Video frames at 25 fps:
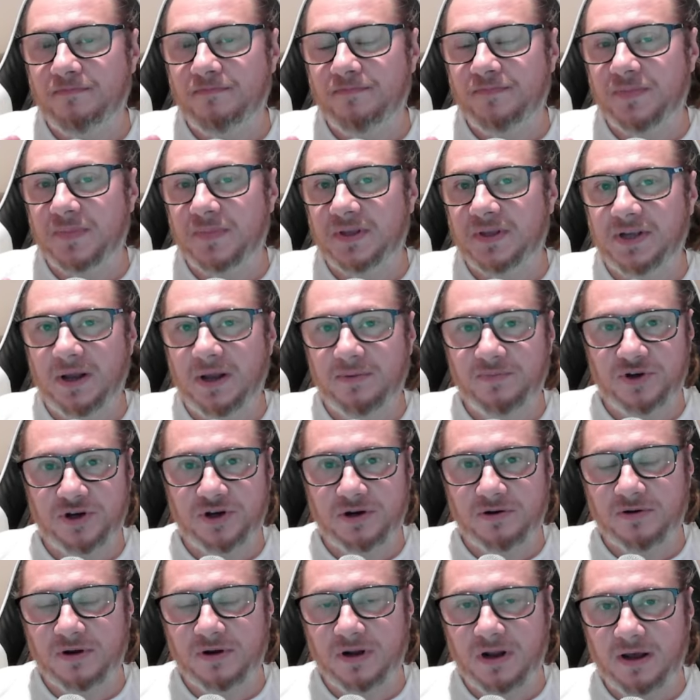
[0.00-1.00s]
some
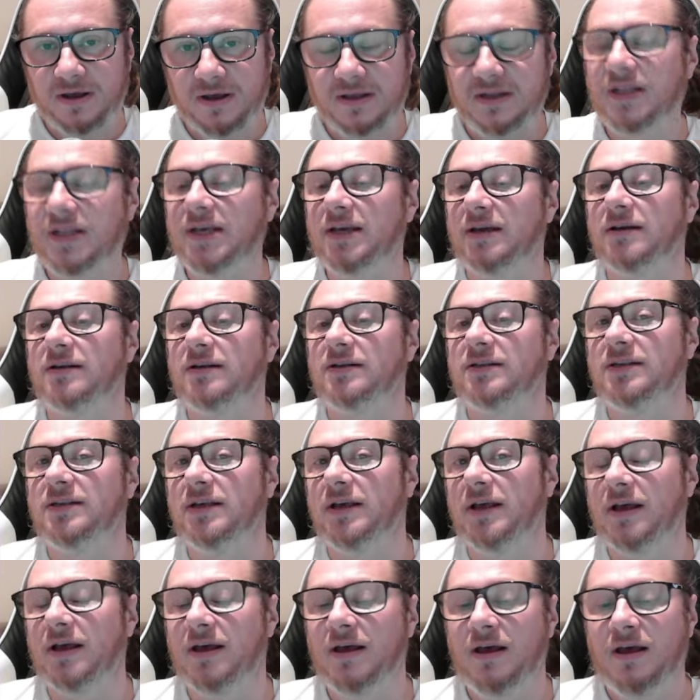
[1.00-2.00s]
general ideas
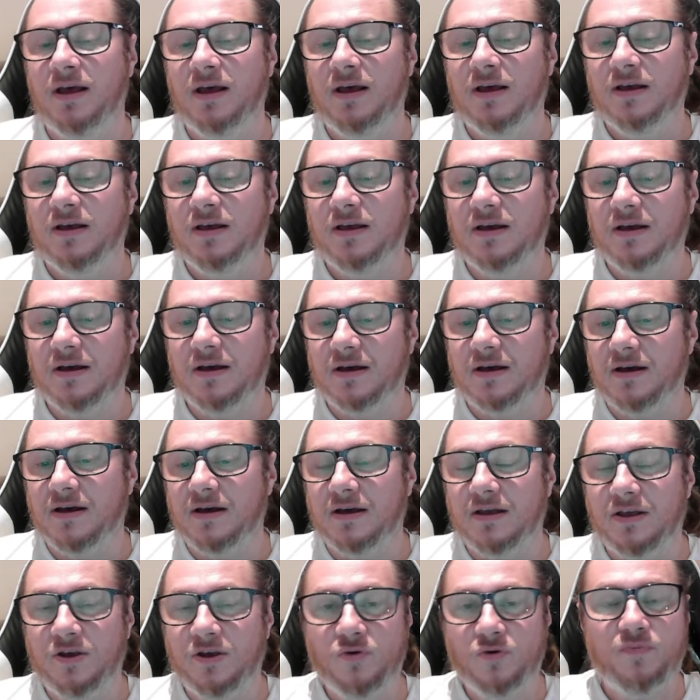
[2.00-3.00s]
here.
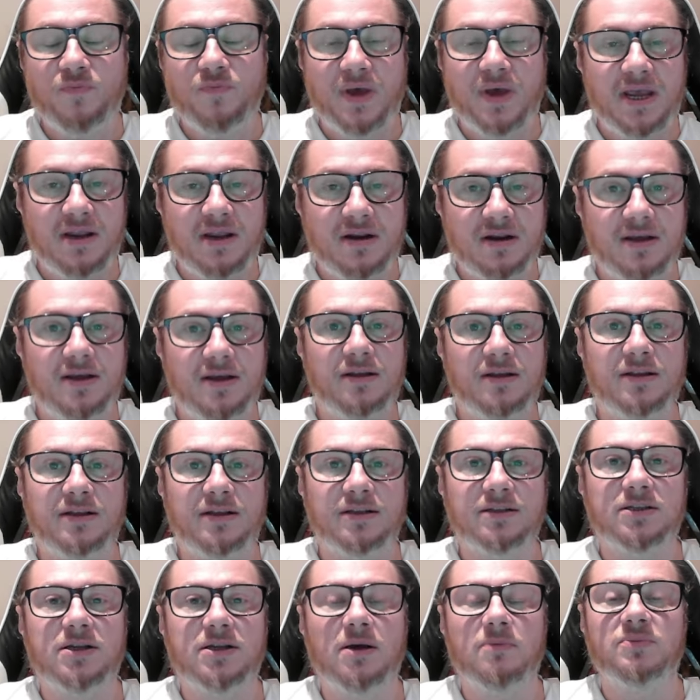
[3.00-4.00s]
Uh, you may need
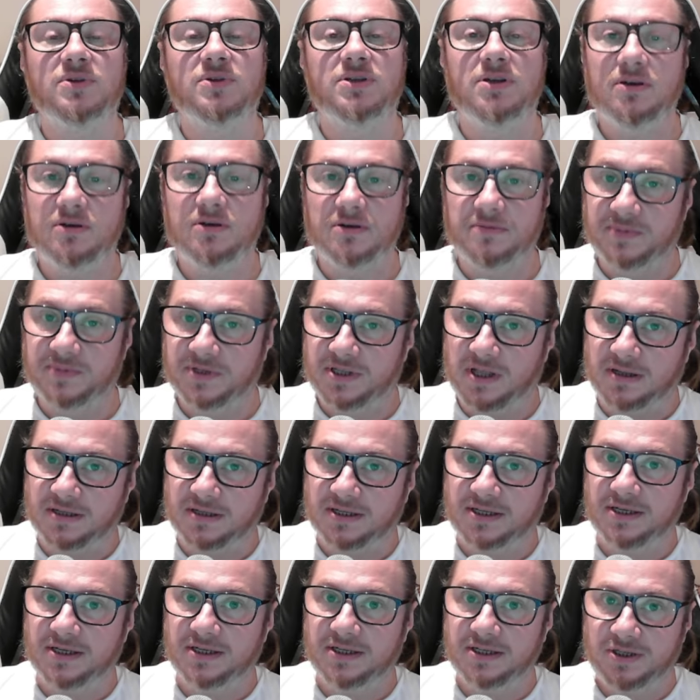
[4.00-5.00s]
in some
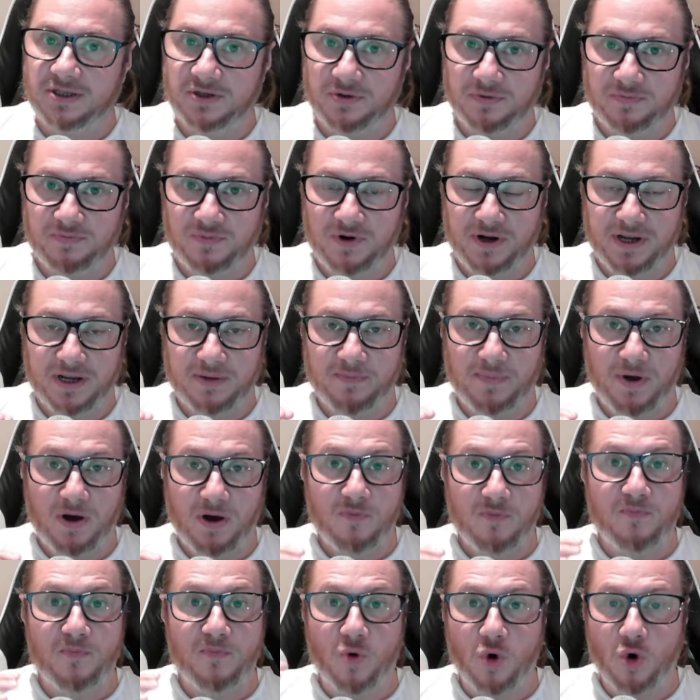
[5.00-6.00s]
circumstances to bring
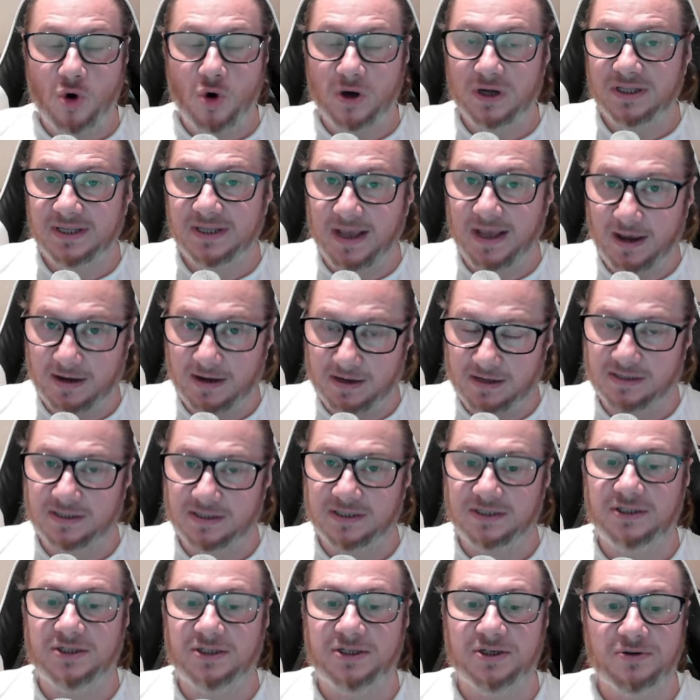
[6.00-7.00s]
about more
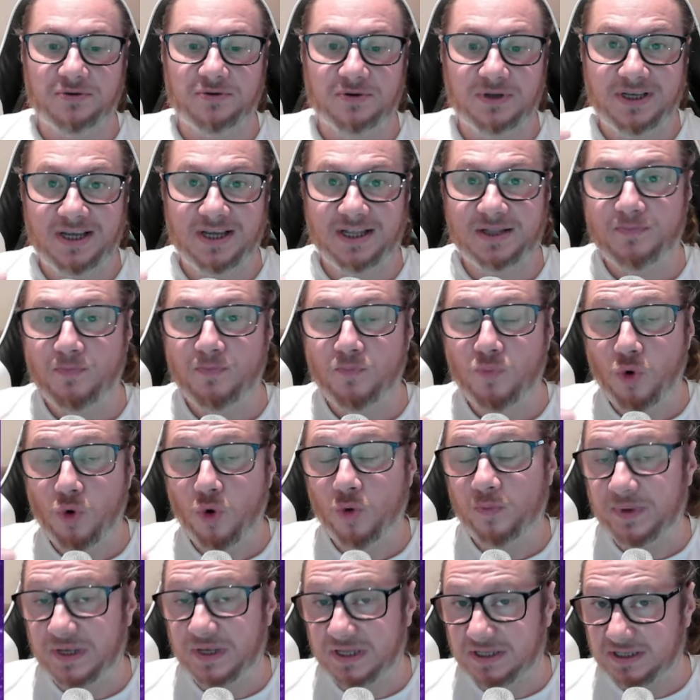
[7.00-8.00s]
attackers to get
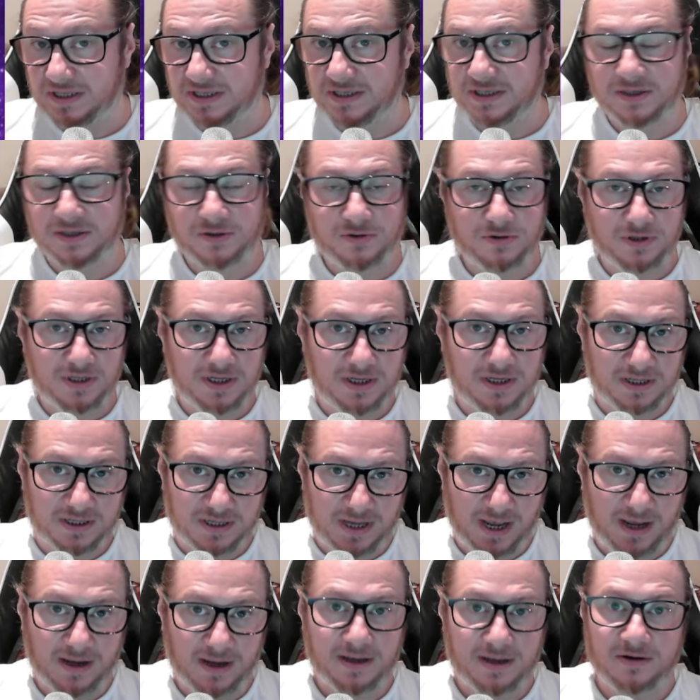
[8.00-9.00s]
more pieces into the
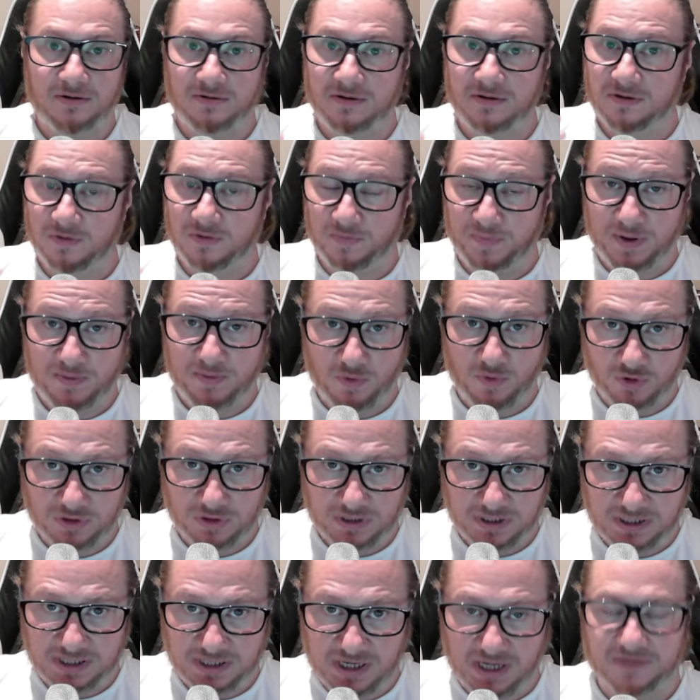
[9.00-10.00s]
attack in order to be more
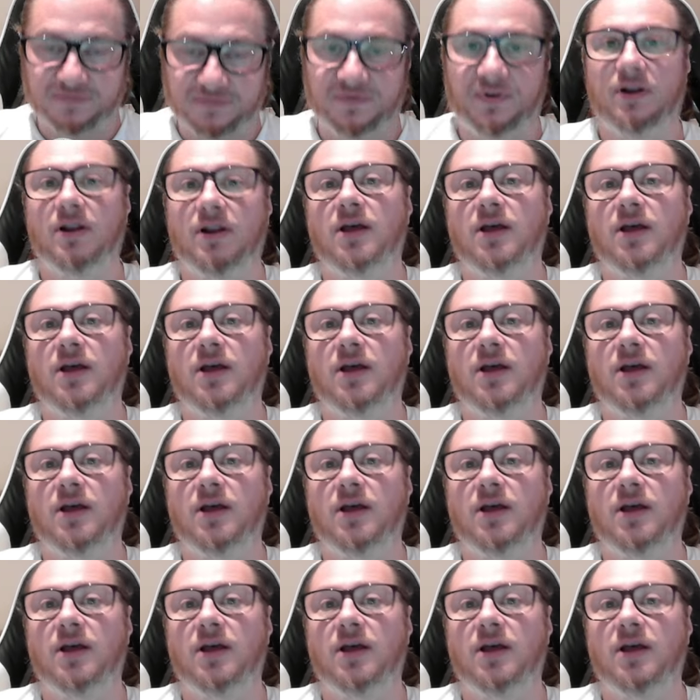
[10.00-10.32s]
successful.